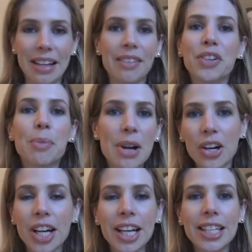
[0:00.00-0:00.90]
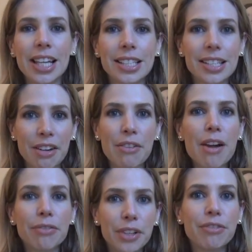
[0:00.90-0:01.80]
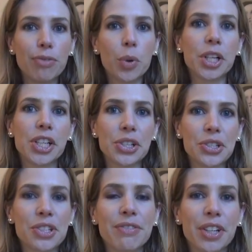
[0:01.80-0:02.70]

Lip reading: If you're American, that is like every 4 years,